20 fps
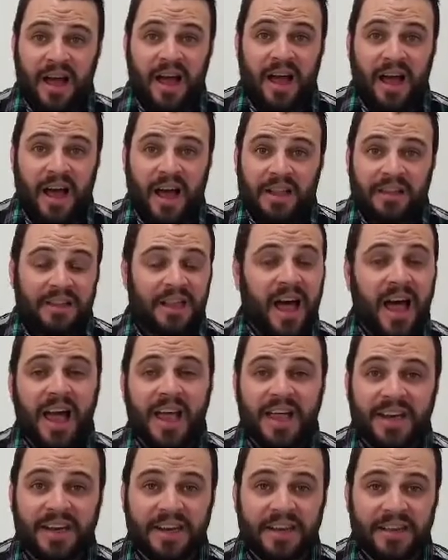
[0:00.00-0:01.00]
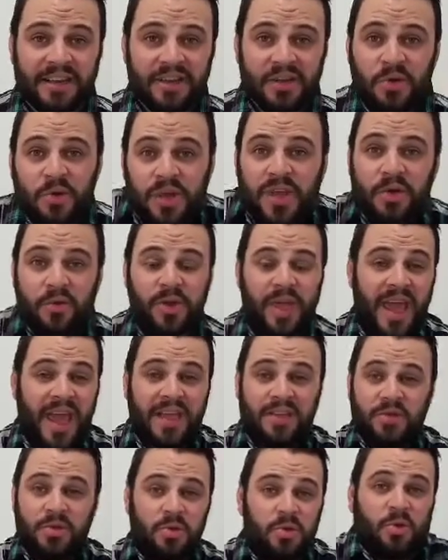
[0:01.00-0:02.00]
online. You
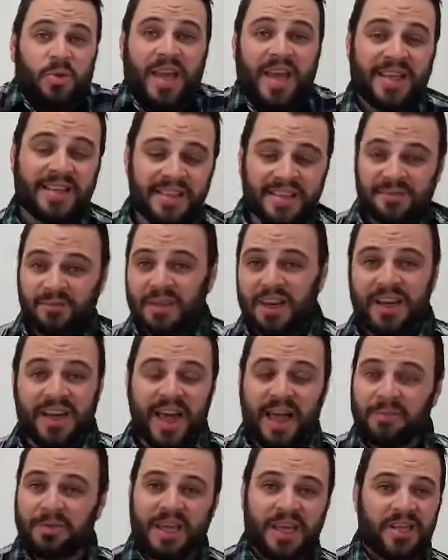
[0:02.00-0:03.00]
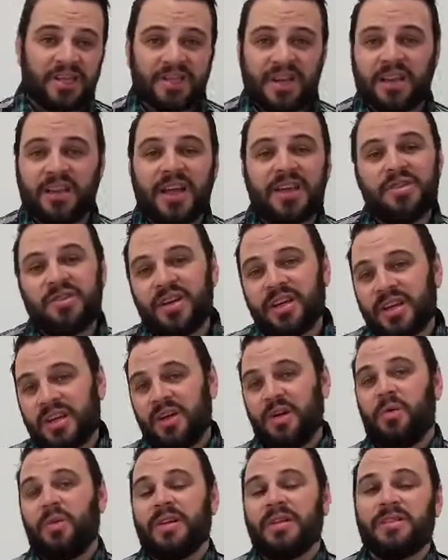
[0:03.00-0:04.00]
can't do it. You can't submit an application online. You got to
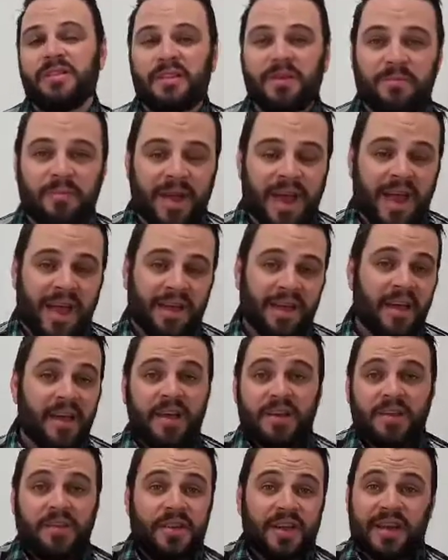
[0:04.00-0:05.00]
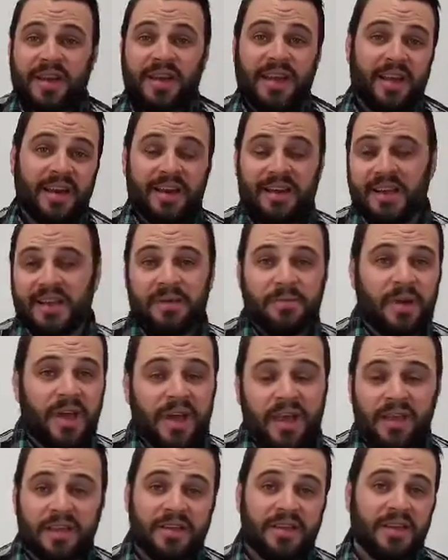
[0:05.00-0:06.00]
go into the bank. You got to get an
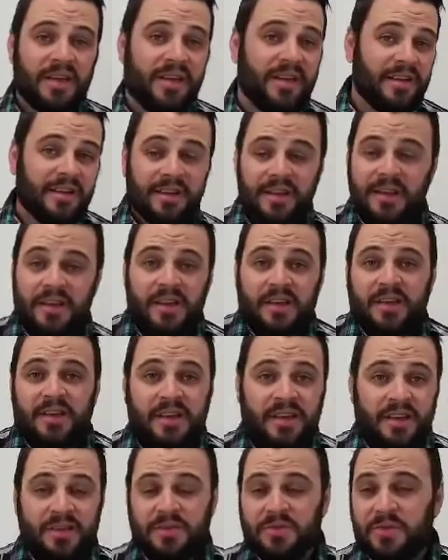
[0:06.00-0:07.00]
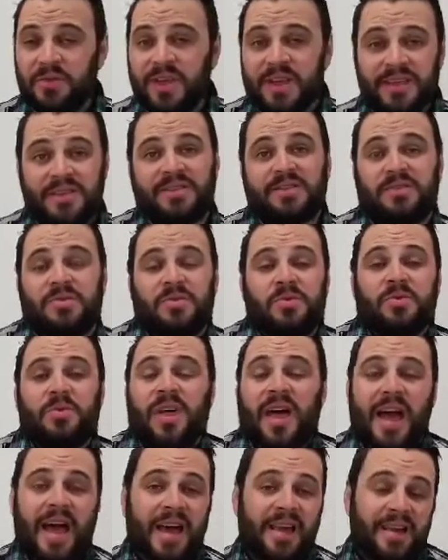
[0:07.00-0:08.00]
email. You got to do this,
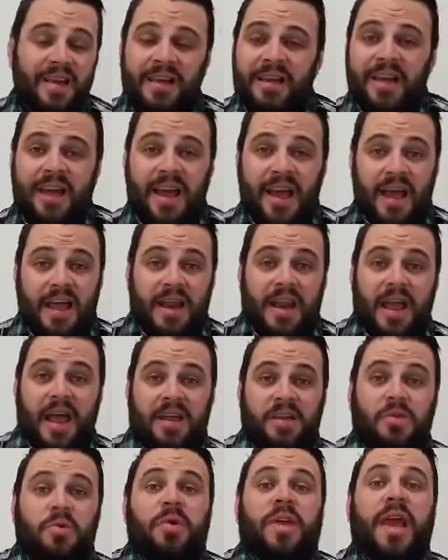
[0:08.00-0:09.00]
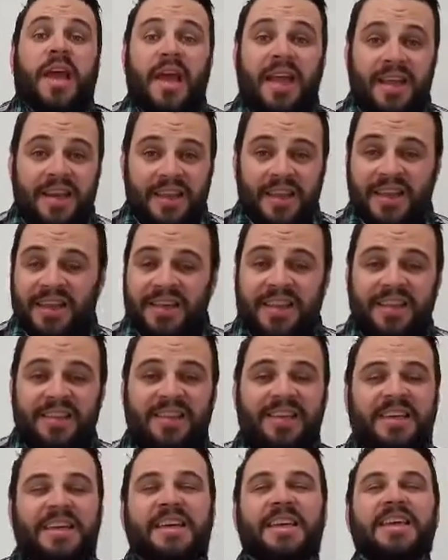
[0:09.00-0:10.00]
do that, and you can't.
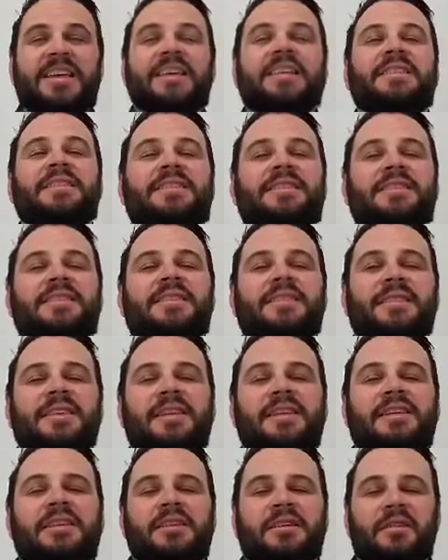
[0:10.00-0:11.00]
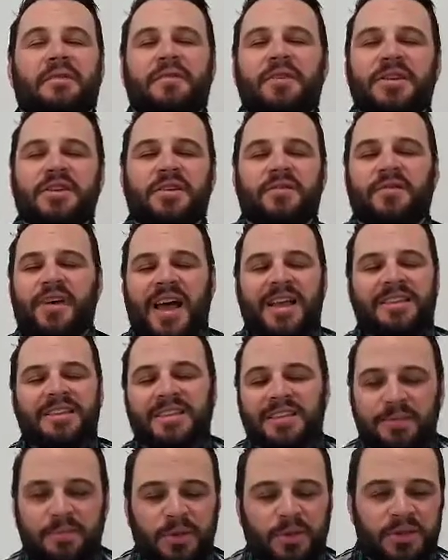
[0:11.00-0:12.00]
The ease, the efficient,
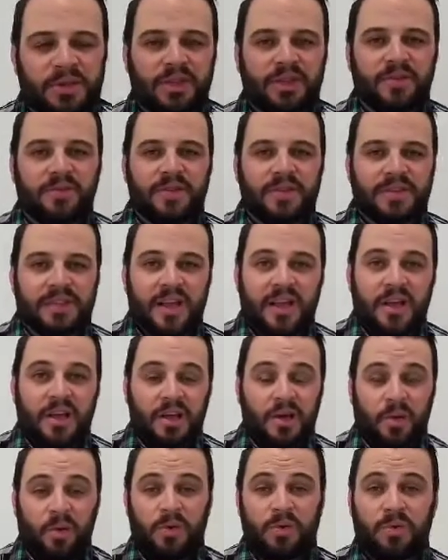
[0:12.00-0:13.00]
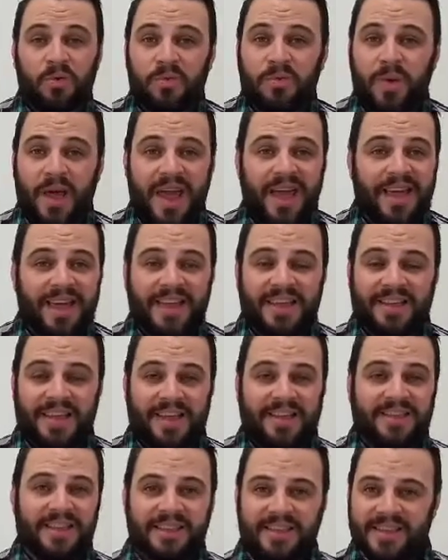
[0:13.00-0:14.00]
fast, simple service going through a bank,
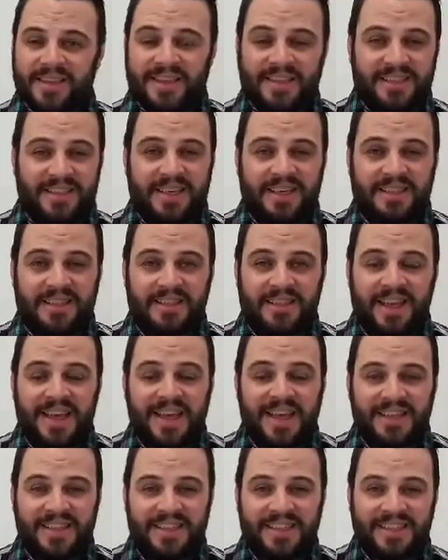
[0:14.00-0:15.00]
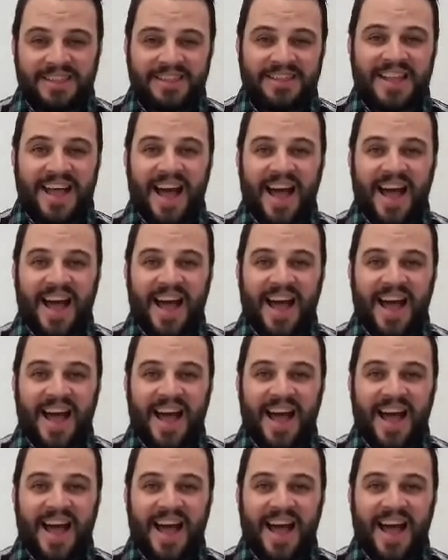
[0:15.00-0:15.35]
it doesn't exist. It does